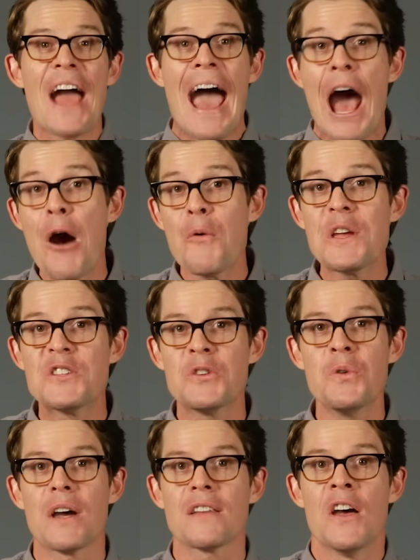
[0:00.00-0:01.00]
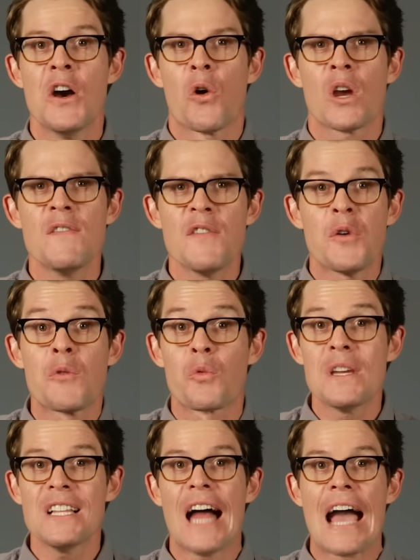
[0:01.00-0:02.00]
how we do it, or even if we
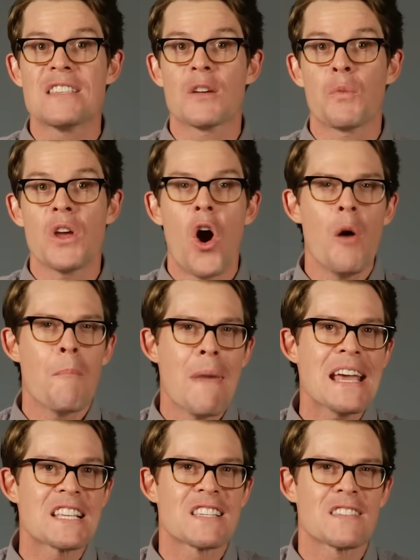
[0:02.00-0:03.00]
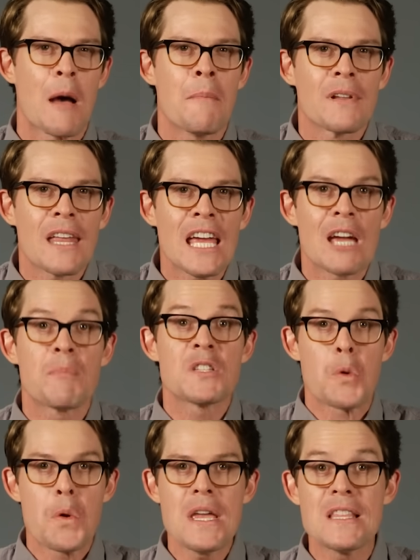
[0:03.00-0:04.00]
realize it, we all make some link
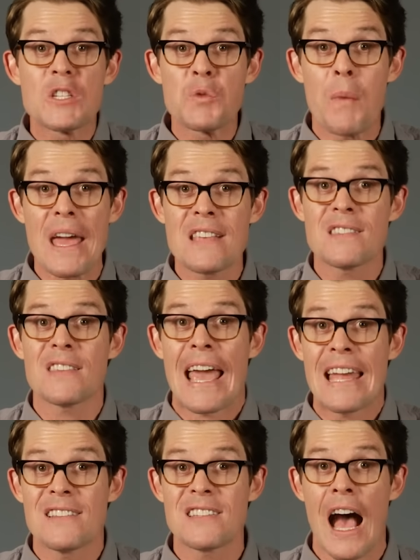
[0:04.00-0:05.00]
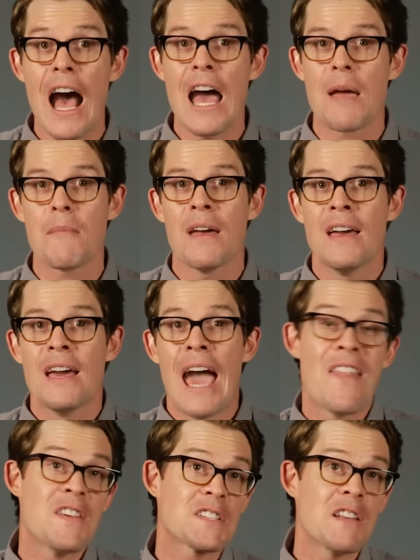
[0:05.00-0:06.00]
between space and time,
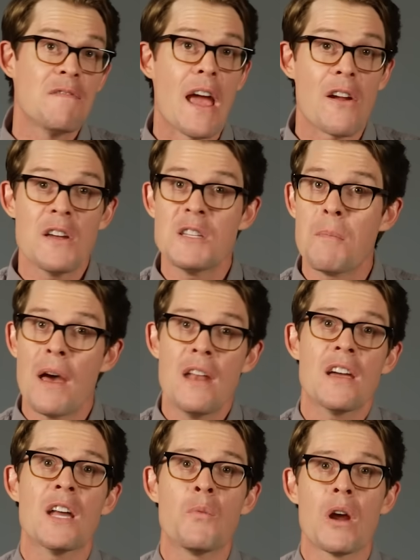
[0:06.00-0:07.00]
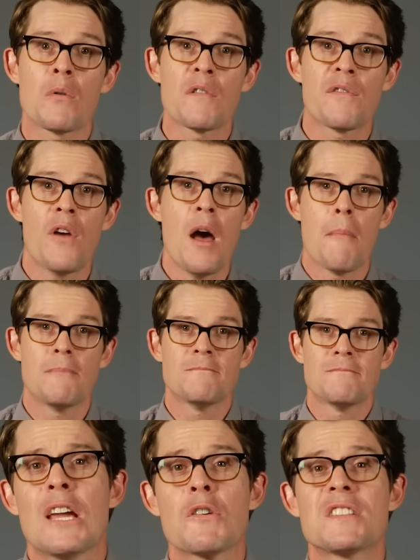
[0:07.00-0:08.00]
and this can vary depending on where we're
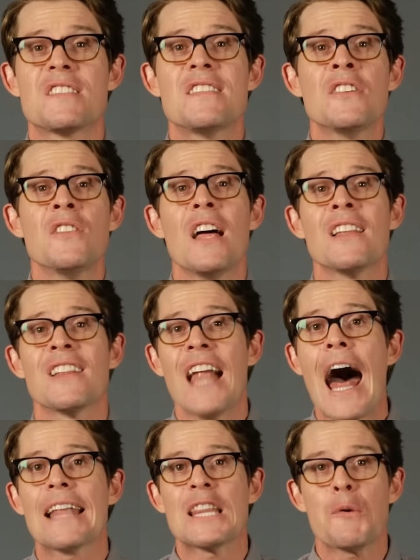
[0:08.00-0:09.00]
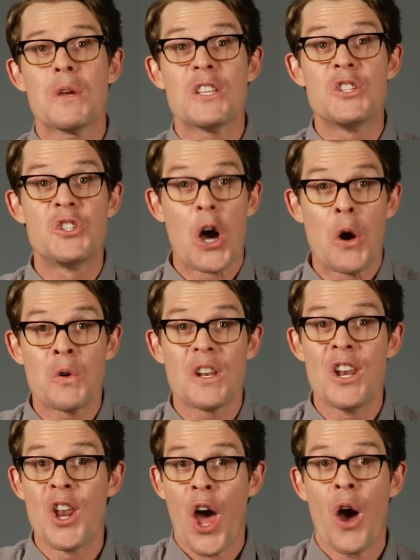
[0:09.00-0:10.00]
from. There is still a lot that we don't
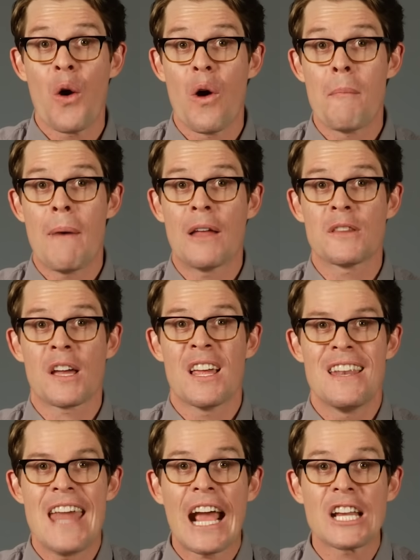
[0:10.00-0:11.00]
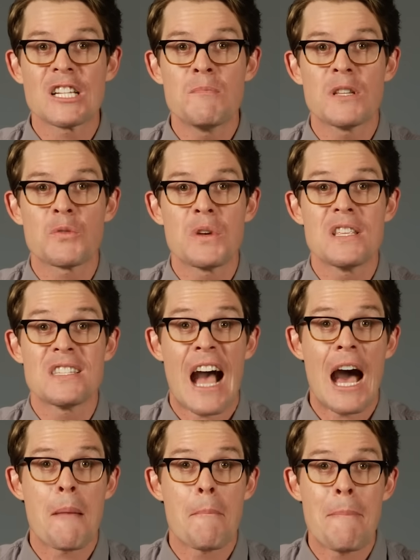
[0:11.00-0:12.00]
know about the connection between
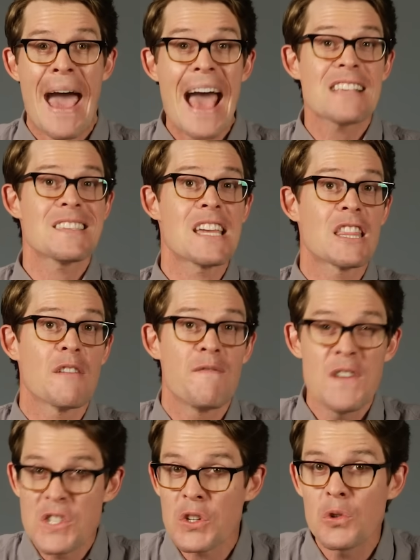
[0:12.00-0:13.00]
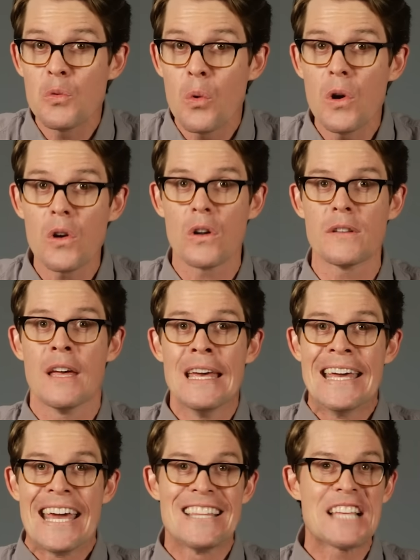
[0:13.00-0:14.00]
time passing in the physical world
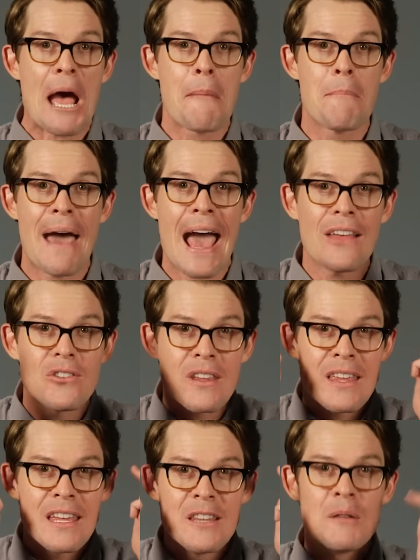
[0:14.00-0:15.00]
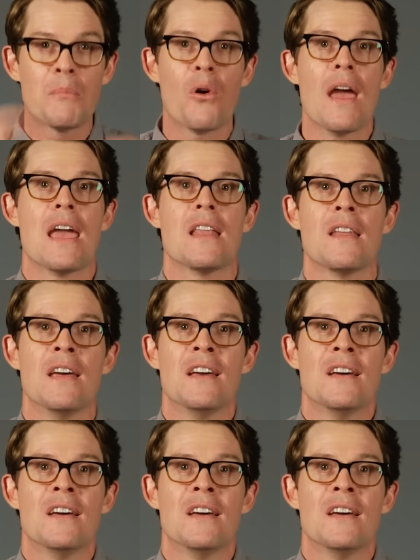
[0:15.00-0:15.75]
and time passing in the brain.